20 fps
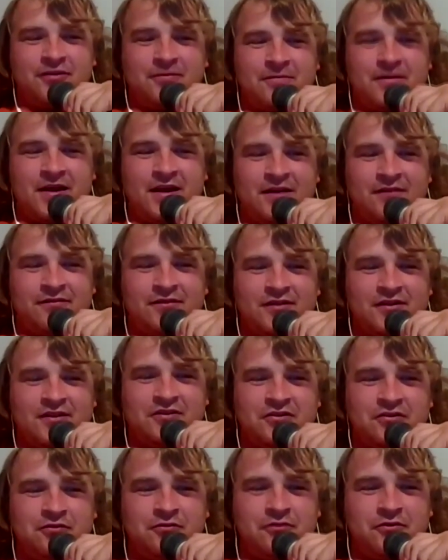may have
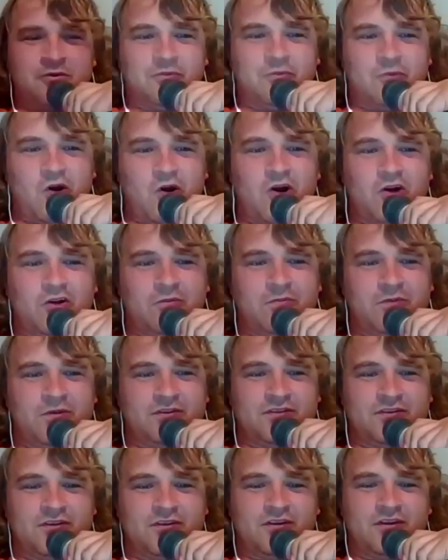sent you the wrong
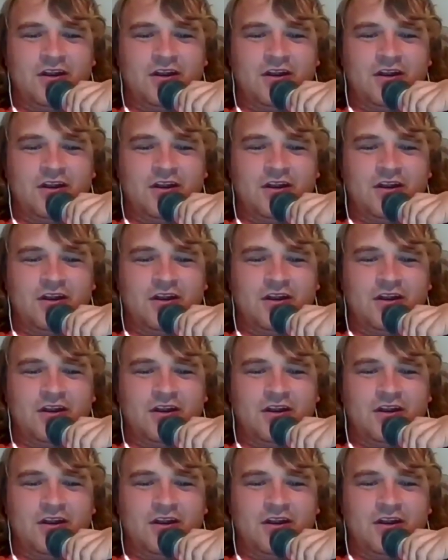picture.